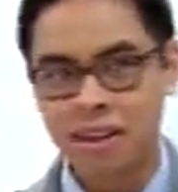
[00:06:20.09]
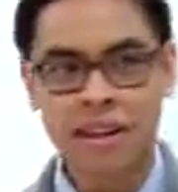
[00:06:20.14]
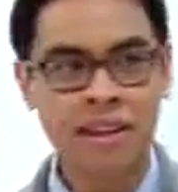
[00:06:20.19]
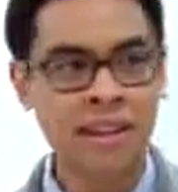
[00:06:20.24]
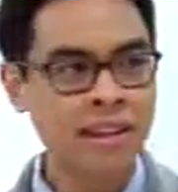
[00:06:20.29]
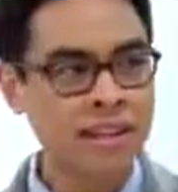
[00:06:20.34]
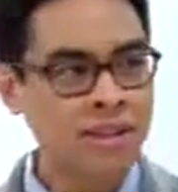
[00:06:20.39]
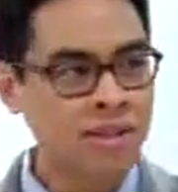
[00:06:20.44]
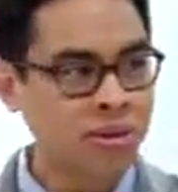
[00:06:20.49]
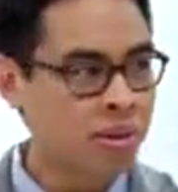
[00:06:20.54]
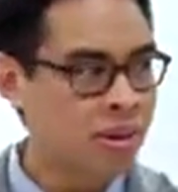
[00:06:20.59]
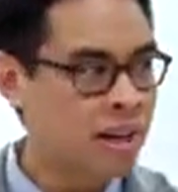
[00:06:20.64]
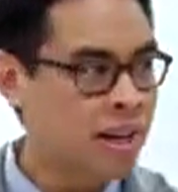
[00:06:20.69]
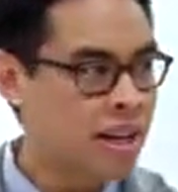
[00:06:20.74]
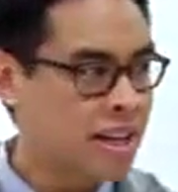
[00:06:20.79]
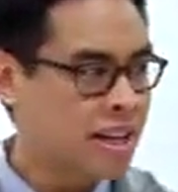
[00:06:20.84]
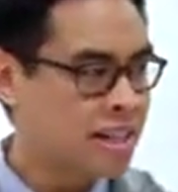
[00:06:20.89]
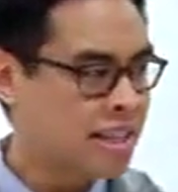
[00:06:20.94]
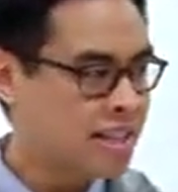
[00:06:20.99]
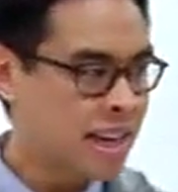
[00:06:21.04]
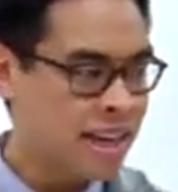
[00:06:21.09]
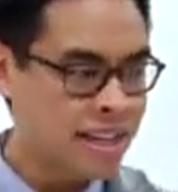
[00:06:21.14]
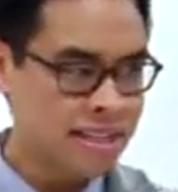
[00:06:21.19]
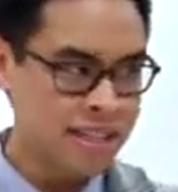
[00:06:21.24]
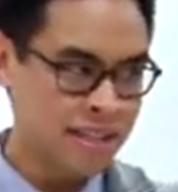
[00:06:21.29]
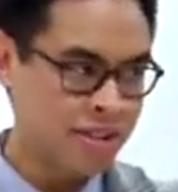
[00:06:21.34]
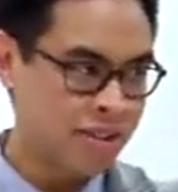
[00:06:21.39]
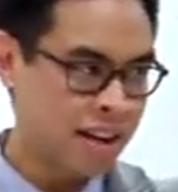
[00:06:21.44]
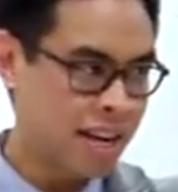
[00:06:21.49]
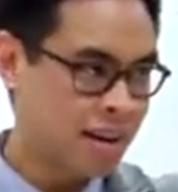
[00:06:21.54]
In this story, it just has
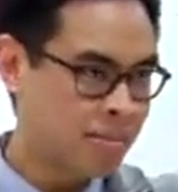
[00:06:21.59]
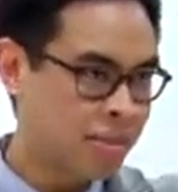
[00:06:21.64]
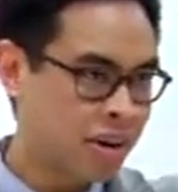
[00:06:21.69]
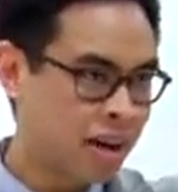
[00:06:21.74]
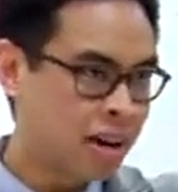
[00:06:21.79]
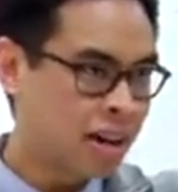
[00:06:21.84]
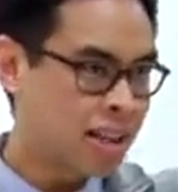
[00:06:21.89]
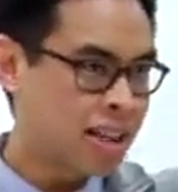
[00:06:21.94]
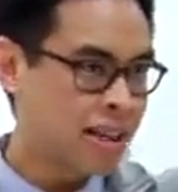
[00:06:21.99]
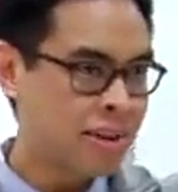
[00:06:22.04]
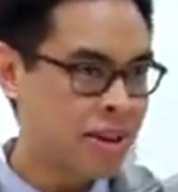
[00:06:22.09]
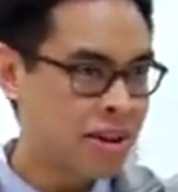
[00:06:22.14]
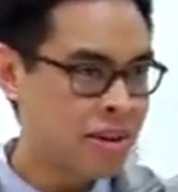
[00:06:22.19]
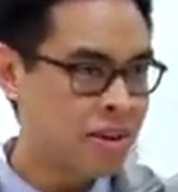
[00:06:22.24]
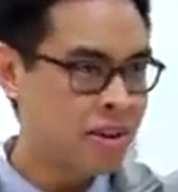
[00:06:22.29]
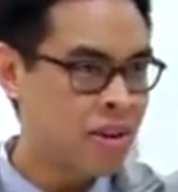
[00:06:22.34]
this random her that we don't